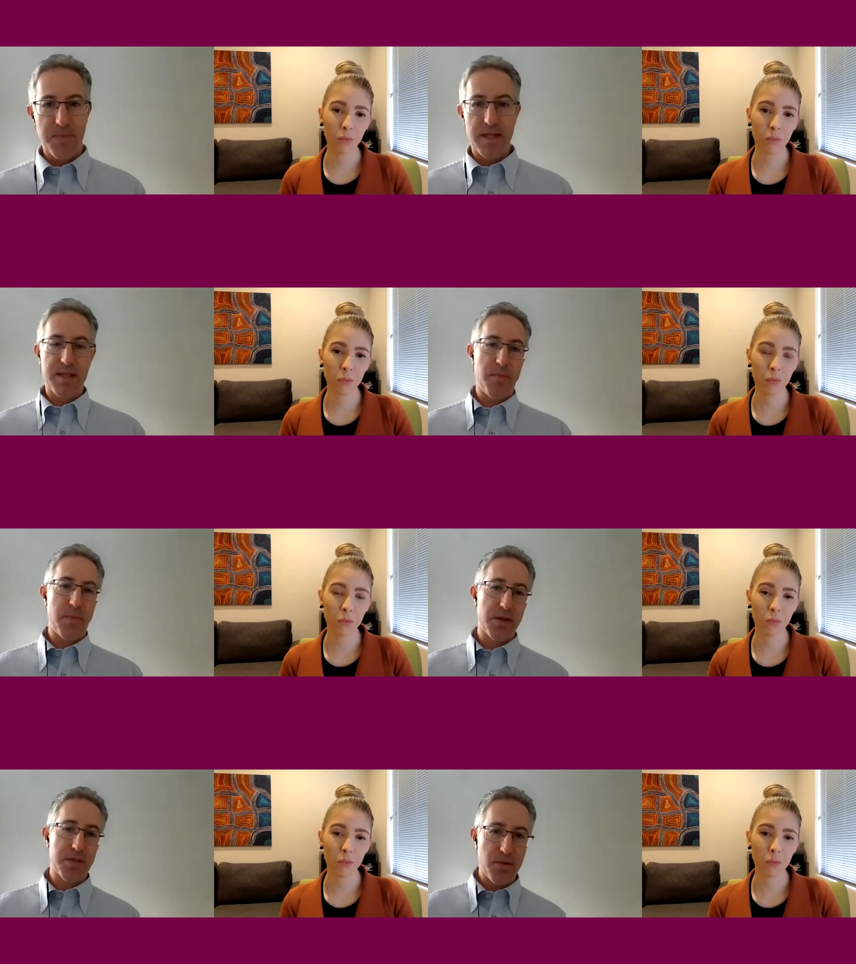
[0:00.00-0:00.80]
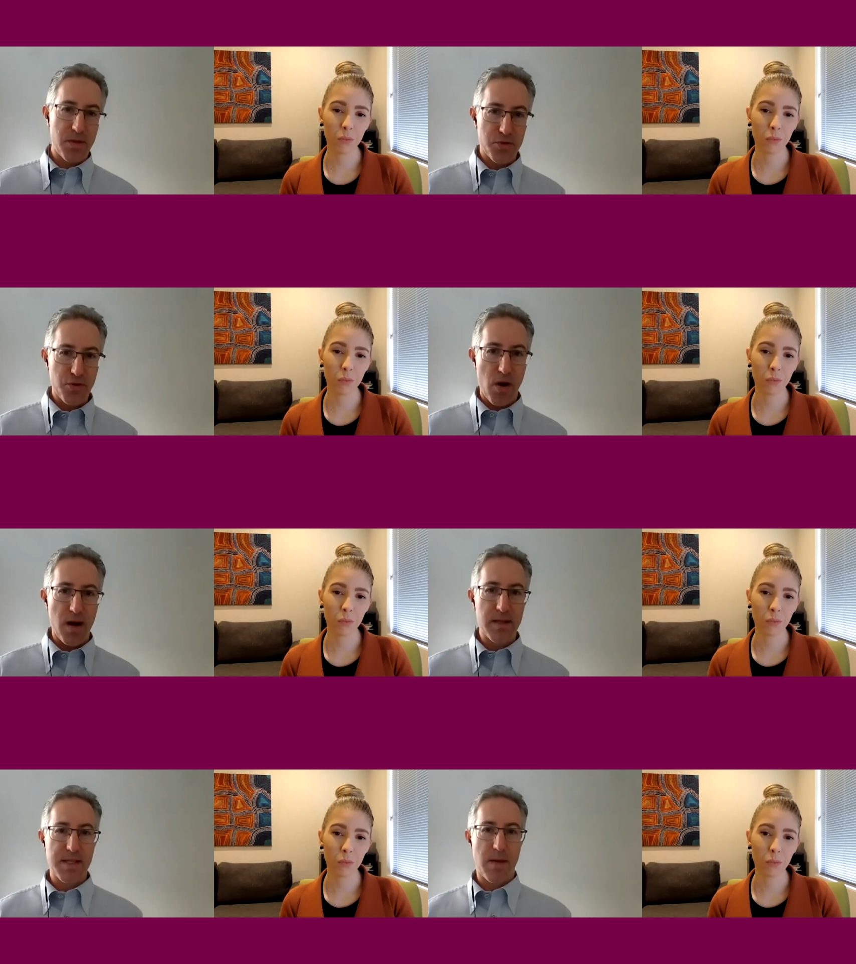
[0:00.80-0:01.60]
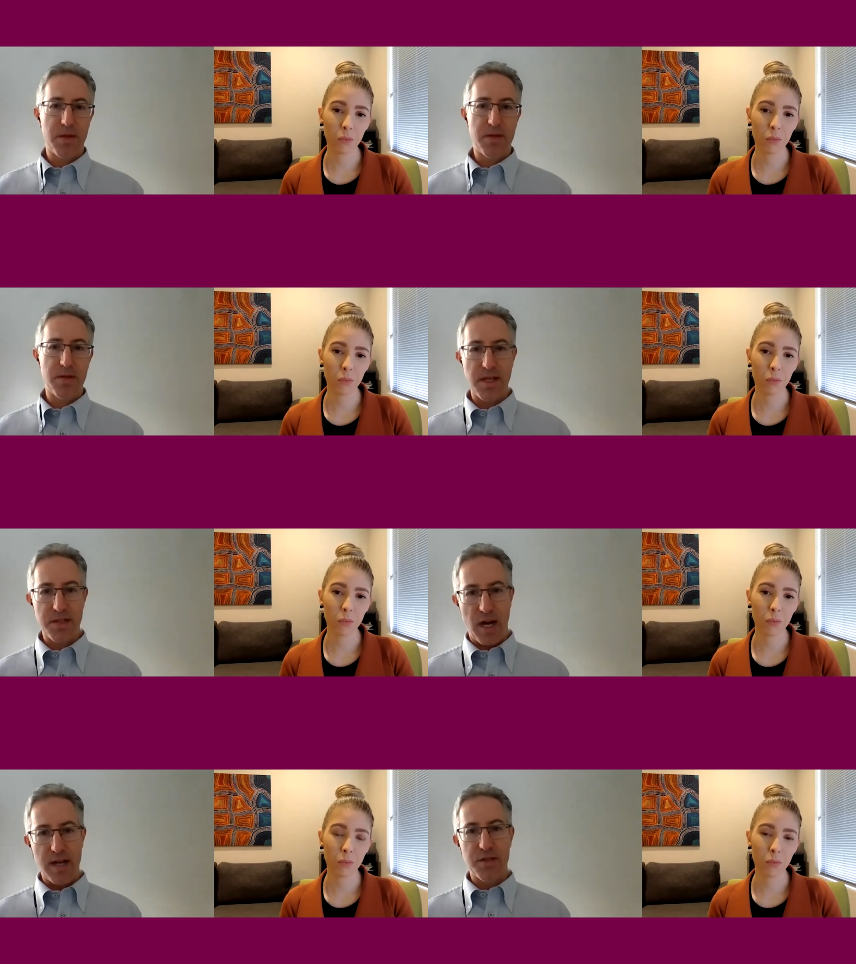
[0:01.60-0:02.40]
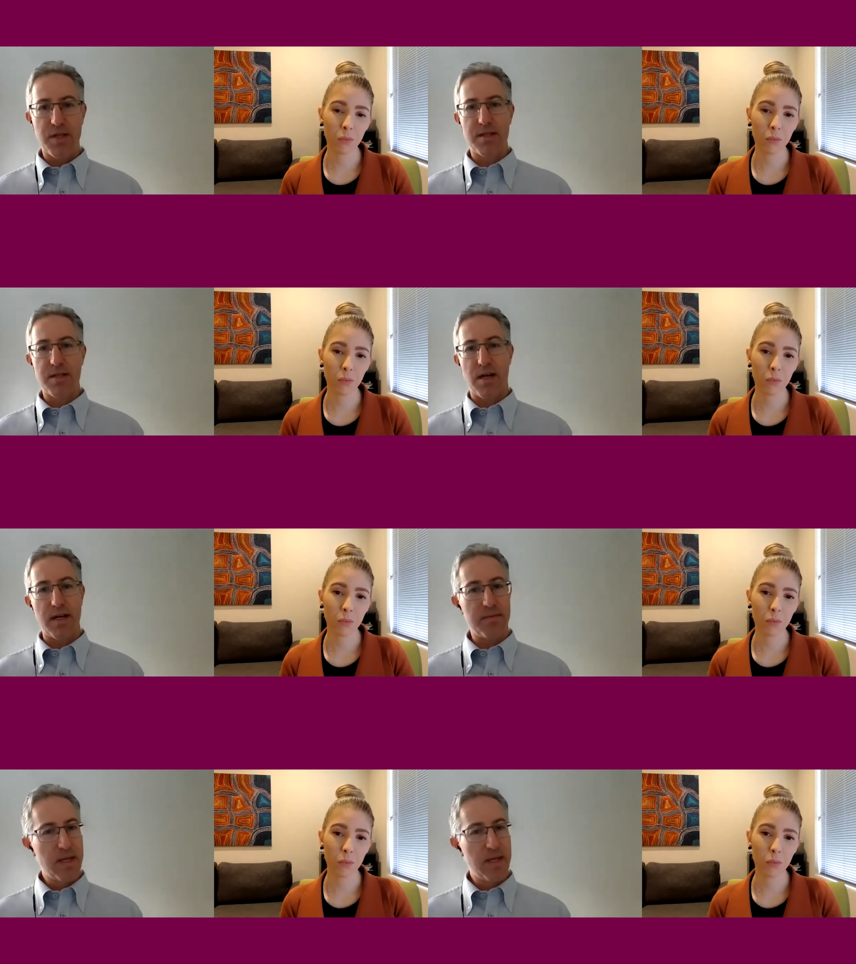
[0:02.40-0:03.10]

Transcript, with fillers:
Speaker 1: Is that because they're in a trial? Is that because they changed their diet?